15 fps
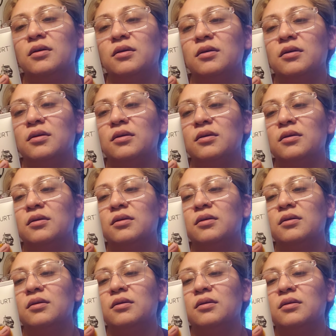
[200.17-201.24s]

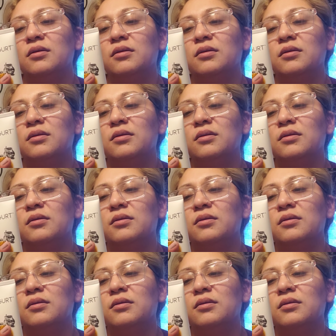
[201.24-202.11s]
[no speech]